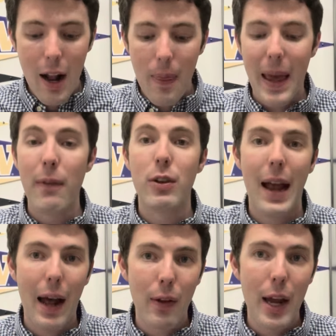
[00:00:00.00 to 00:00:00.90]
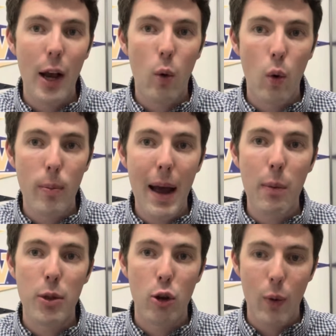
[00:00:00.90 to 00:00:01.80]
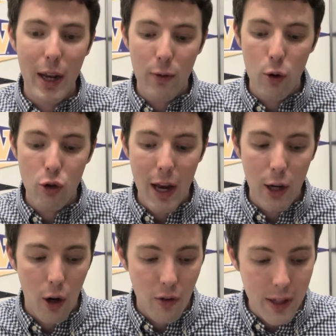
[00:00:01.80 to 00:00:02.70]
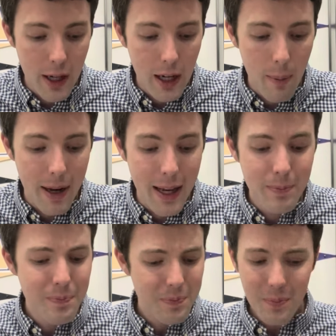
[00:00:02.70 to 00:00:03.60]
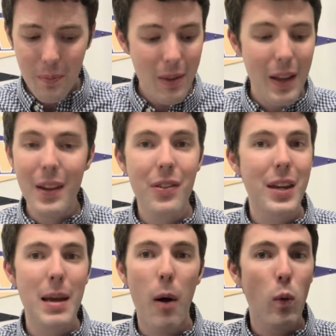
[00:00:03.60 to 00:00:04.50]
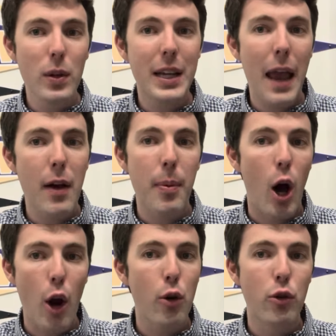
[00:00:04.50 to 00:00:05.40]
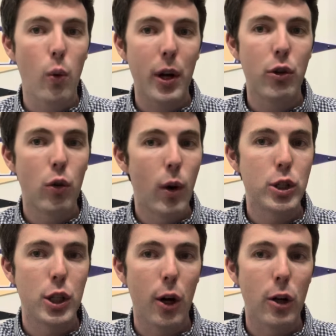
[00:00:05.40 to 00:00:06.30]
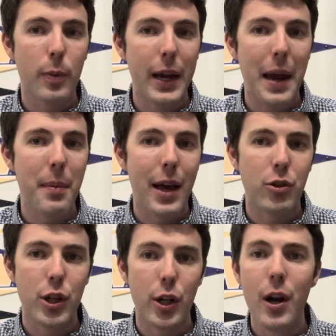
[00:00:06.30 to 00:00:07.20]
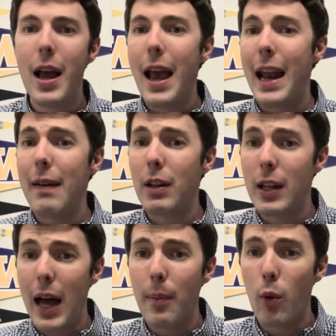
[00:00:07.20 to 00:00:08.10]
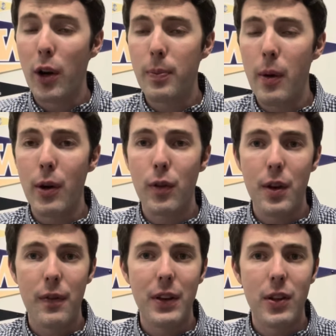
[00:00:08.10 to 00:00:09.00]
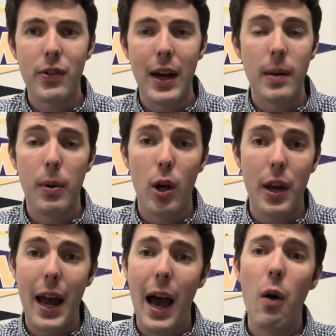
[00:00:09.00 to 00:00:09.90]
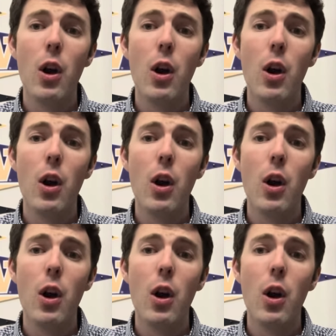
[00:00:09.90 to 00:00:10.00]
They have talent at quarterback with the transfer Jake Garcia coming in. This team only gave up one hundred twenty-two rushing yards per game last year and have a lot more experience on the defensive side of the ball now.